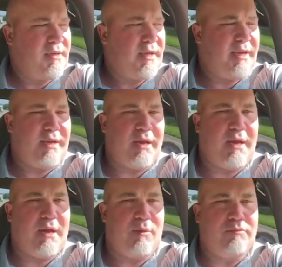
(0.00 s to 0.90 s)
and
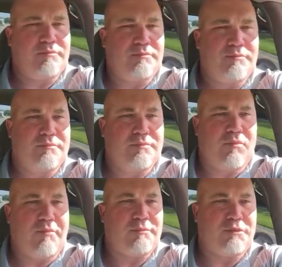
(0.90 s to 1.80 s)

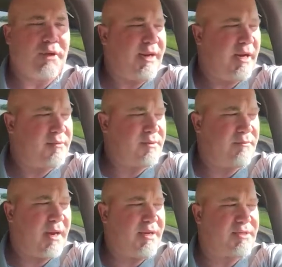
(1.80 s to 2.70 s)
try to hit up
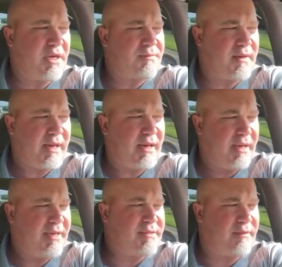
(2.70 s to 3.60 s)
some body shops. I got a
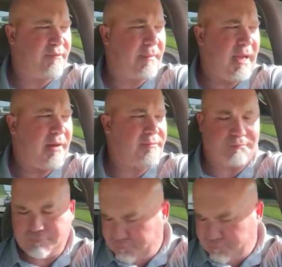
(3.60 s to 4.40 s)
list of about